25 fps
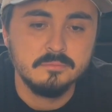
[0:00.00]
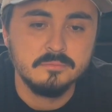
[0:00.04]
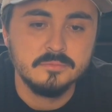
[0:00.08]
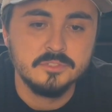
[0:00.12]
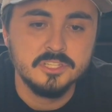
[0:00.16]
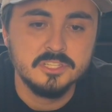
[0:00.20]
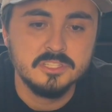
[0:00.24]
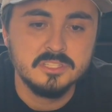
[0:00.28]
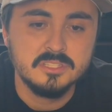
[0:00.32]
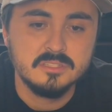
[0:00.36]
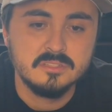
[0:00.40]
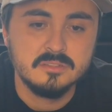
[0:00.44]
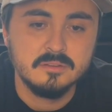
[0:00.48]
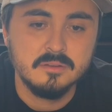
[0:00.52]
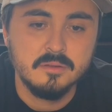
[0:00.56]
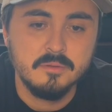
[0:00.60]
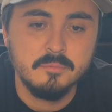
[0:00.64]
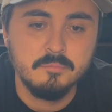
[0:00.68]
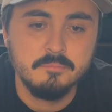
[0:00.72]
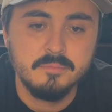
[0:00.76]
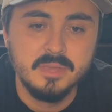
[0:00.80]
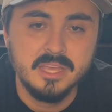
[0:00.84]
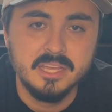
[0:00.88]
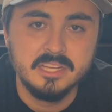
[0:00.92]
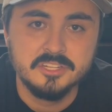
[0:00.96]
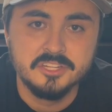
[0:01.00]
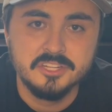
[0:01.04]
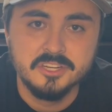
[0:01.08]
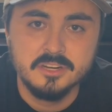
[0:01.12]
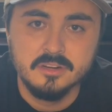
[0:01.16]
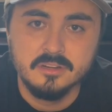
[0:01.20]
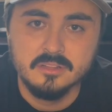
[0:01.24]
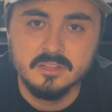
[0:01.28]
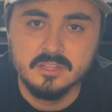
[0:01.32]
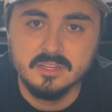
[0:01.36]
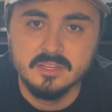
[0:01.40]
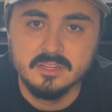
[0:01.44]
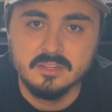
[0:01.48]
just make
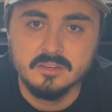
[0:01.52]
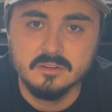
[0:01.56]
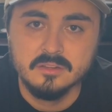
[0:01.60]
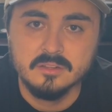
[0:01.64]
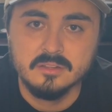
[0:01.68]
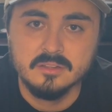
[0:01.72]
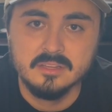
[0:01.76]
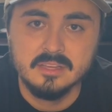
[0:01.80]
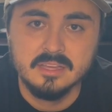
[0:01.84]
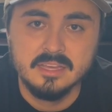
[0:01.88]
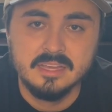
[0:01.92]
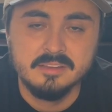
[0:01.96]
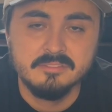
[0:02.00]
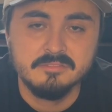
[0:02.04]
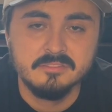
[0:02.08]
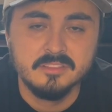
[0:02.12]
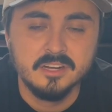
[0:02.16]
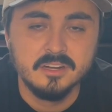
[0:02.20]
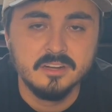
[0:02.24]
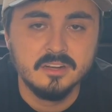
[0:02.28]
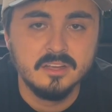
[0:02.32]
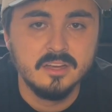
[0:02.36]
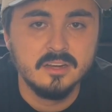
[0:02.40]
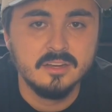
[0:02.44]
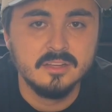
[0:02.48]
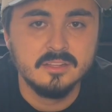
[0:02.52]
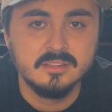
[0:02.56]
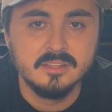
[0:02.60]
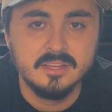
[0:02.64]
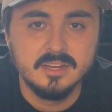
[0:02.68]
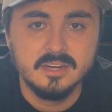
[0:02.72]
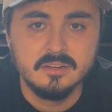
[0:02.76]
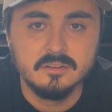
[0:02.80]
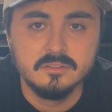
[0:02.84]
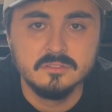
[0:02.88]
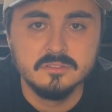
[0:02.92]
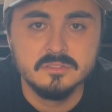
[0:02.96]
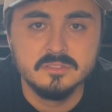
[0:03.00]
sure that if they're cutting the
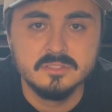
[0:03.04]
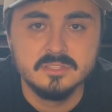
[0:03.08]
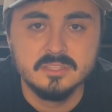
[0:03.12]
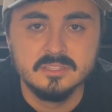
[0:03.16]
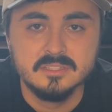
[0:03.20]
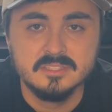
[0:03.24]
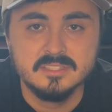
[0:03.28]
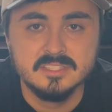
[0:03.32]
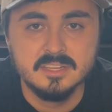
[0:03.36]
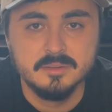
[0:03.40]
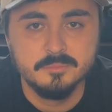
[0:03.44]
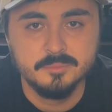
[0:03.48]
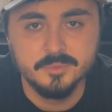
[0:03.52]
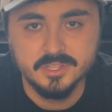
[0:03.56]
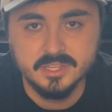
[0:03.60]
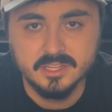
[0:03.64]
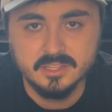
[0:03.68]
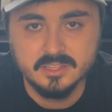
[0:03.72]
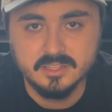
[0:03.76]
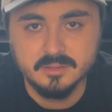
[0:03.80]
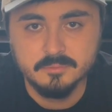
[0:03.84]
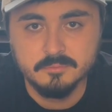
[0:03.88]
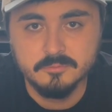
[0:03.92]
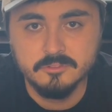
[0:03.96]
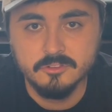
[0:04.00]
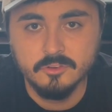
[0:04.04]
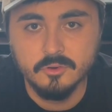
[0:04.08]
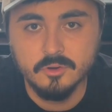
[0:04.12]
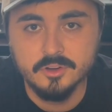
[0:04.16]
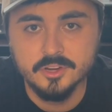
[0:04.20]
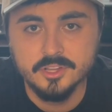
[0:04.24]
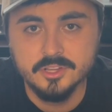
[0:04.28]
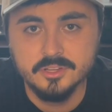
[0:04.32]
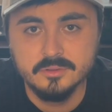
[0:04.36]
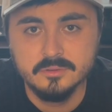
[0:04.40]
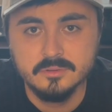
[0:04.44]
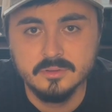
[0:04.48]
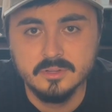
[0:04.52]
arrows and assembling them for
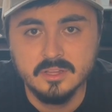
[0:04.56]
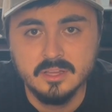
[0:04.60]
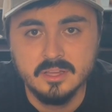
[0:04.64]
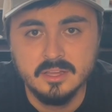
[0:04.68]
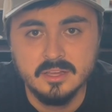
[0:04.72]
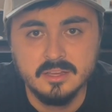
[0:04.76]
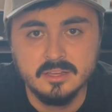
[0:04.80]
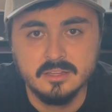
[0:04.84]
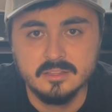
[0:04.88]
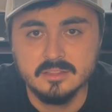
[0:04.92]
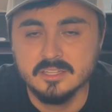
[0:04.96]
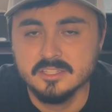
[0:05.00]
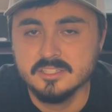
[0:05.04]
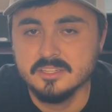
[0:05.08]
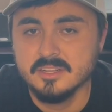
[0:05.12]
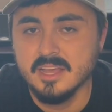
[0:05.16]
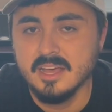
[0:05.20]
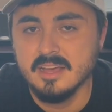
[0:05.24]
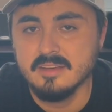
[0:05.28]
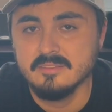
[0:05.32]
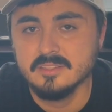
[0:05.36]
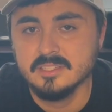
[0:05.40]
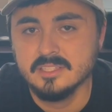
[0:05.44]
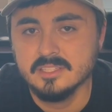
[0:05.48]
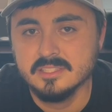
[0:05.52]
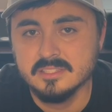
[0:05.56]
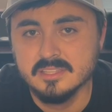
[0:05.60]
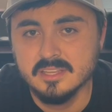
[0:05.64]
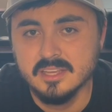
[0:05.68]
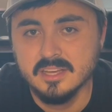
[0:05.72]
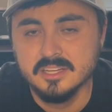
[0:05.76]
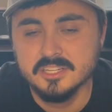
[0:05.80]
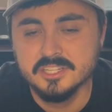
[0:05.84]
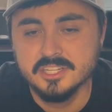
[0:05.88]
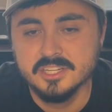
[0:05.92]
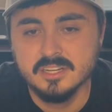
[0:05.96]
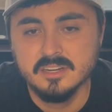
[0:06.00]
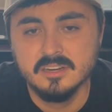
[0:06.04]
you, that you have a
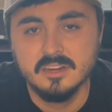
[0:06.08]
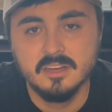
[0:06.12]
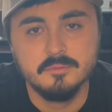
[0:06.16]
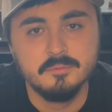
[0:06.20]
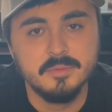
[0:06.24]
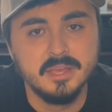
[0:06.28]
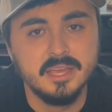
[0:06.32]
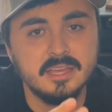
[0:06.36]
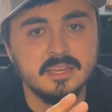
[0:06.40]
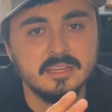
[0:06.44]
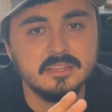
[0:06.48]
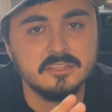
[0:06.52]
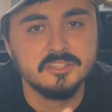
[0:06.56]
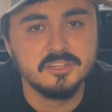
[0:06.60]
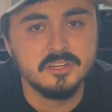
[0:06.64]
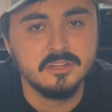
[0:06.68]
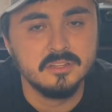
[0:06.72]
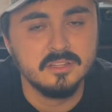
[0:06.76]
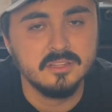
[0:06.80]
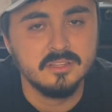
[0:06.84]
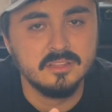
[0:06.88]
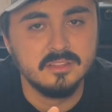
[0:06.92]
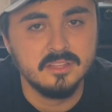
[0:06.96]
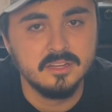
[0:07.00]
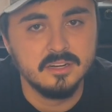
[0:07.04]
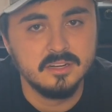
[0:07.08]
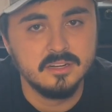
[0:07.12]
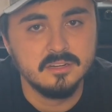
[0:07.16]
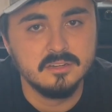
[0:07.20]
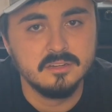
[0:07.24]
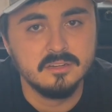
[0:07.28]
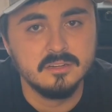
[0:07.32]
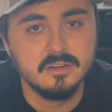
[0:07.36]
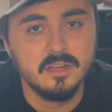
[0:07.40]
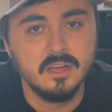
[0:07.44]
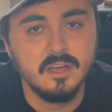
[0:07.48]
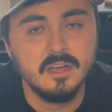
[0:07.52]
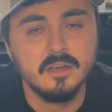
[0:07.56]
discussion on making sure that
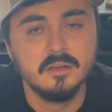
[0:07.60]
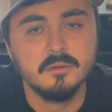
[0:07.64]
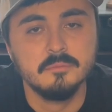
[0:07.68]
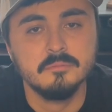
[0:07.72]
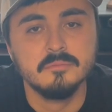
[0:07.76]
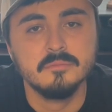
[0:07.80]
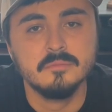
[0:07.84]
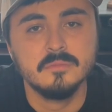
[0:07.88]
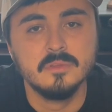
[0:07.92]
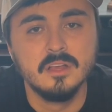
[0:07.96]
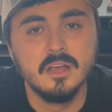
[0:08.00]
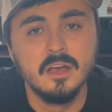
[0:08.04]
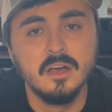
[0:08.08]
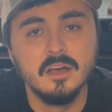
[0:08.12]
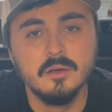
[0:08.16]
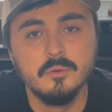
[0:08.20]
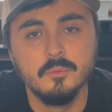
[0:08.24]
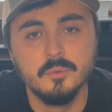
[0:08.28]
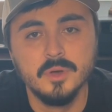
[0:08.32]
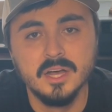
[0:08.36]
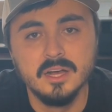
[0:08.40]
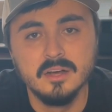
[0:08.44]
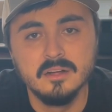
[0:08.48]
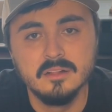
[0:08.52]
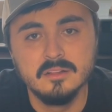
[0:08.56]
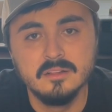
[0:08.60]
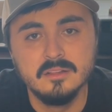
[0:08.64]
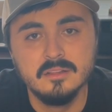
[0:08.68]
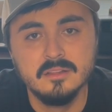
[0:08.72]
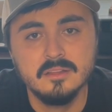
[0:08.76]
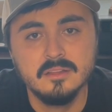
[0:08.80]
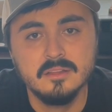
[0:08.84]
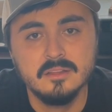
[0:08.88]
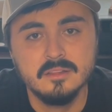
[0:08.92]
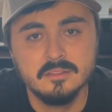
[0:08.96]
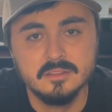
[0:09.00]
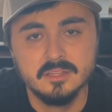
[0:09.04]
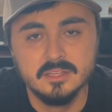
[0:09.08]
they're cut well,
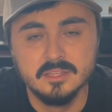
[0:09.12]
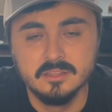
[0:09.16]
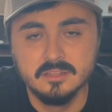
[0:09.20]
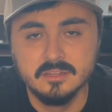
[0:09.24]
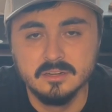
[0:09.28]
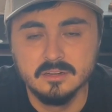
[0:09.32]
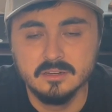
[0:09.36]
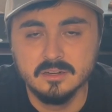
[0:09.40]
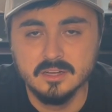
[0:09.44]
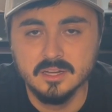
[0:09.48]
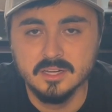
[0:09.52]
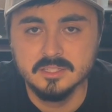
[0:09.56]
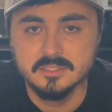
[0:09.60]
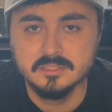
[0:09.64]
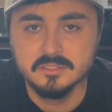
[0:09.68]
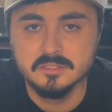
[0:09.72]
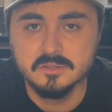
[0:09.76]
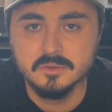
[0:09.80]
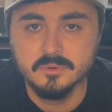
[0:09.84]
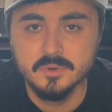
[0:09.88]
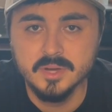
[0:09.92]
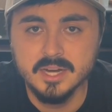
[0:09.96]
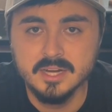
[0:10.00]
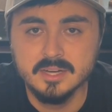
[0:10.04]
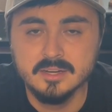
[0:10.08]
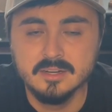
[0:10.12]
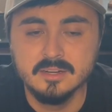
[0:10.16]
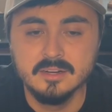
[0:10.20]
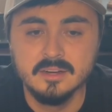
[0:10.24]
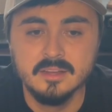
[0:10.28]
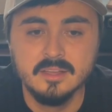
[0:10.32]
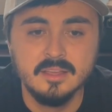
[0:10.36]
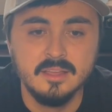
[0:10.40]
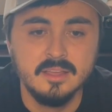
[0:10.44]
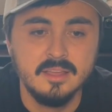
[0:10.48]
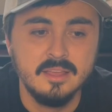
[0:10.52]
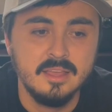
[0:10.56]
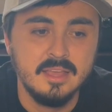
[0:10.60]
that they're cut square,
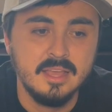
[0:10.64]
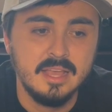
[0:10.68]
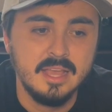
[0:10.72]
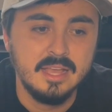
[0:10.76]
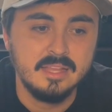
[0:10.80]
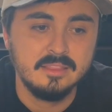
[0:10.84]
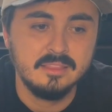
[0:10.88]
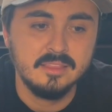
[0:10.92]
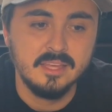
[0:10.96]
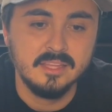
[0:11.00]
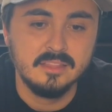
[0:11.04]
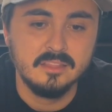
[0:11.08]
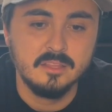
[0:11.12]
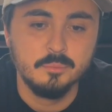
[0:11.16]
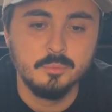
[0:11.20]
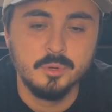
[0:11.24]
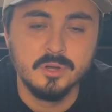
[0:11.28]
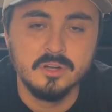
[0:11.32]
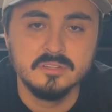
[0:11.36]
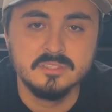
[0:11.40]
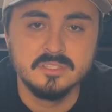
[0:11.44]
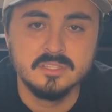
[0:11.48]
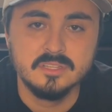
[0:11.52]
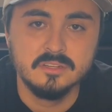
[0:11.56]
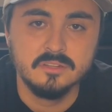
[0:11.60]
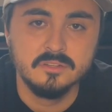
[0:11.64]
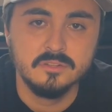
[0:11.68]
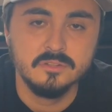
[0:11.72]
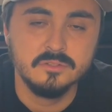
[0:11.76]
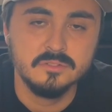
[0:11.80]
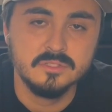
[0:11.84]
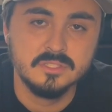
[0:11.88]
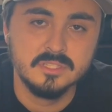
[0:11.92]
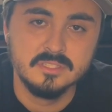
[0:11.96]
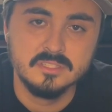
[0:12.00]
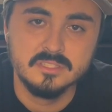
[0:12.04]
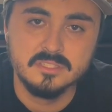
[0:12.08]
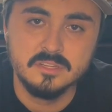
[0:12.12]
and that the person
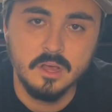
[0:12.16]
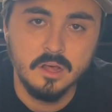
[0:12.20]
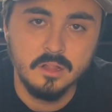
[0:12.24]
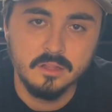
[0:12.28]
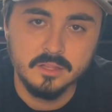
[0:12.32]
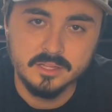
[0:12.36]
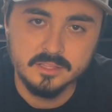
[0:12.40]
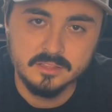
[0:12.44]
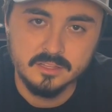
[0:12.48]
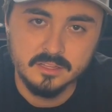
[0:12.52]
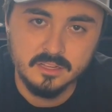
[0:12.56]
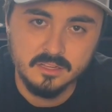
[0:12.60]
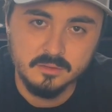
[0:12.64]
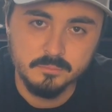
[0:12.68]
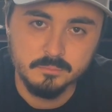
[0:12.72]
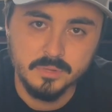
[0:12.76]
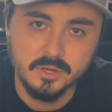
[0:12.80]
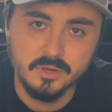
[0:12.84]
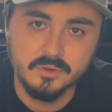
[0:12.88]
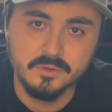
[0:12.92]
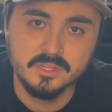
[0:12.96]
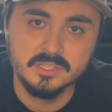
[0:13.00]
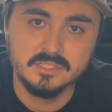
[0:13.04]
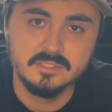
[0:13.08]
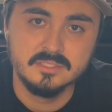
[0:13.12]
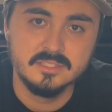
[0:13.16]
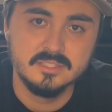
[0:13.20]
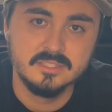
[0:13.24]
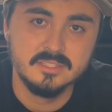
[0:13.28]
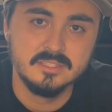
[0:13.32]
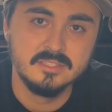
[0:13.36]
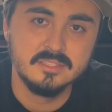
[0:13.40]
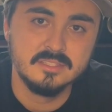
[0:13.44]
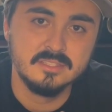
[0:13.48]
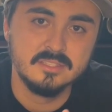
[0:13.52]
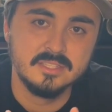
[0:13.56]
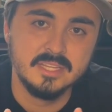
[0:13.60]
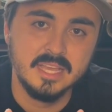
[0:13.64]
who's installing the components
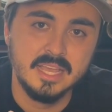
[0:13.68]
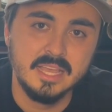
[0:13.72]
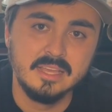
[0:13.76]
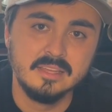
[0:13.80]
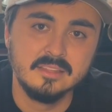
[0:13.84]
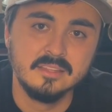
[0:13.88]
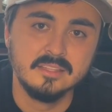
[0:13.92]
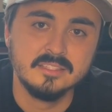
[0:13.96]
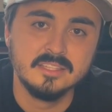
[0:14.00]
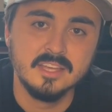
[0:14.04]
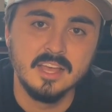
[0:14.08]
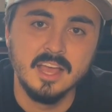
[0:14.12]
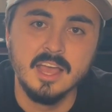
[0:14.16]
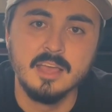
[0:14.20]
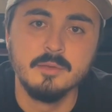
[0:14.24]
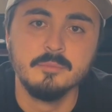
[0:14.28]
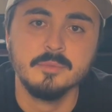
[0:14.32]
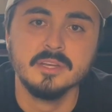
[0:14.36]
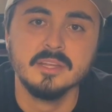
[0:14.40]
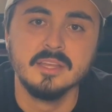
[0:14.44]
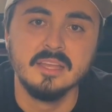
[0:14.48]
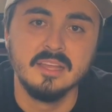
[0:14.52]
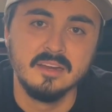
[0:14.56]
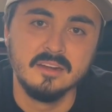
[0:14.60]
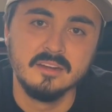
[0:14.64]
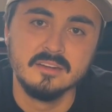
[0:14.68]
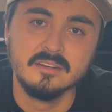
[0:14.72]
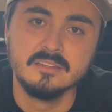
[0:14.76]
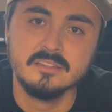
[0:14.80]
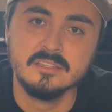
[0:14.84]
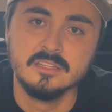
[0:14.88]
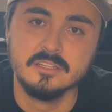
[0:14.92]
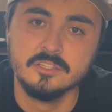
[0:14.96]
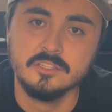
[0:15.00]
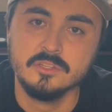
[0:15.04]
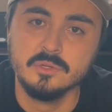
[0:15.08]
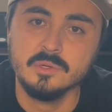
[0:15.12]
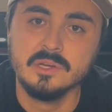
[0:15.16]
is taking the time and care
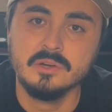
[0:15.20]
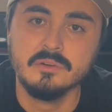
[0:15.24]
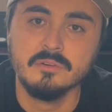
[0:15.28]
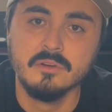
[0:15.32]
to do it